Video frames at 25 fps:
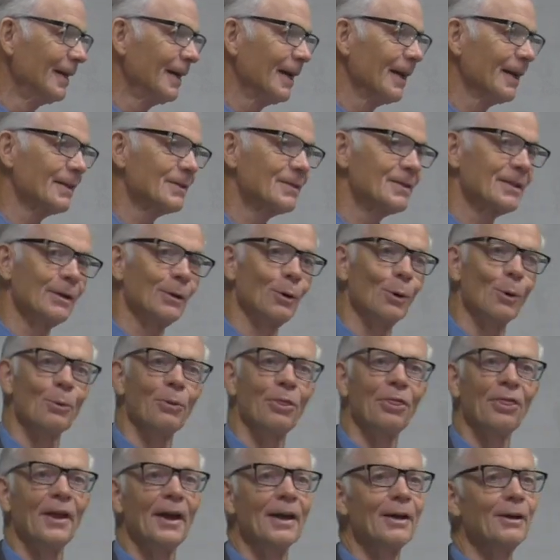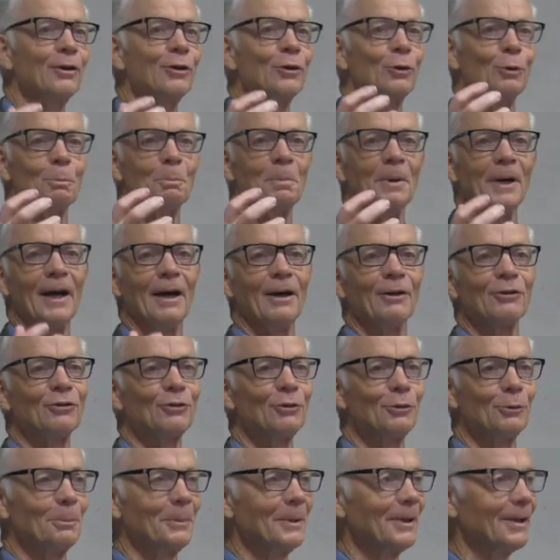and said, "Oh, thank you,
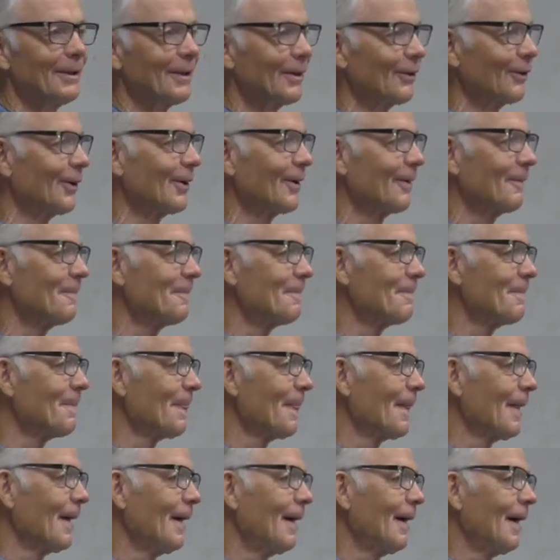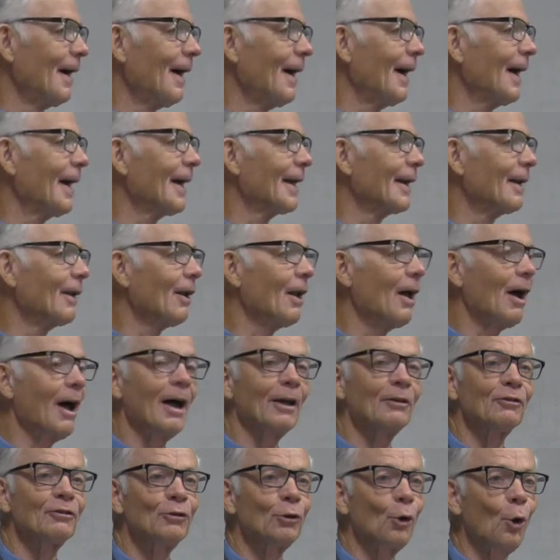Pastor Miller. I had
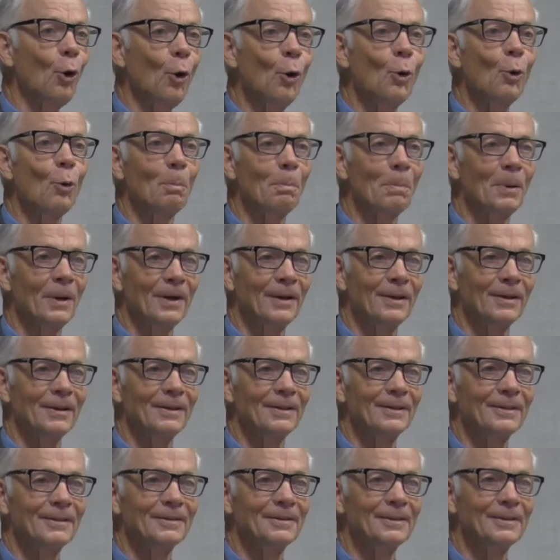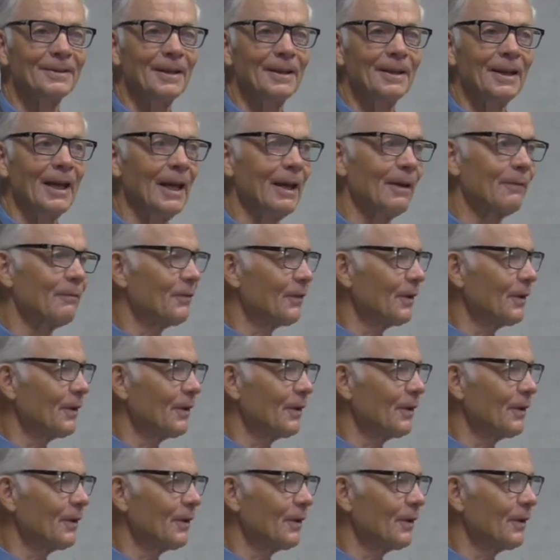lost hope. If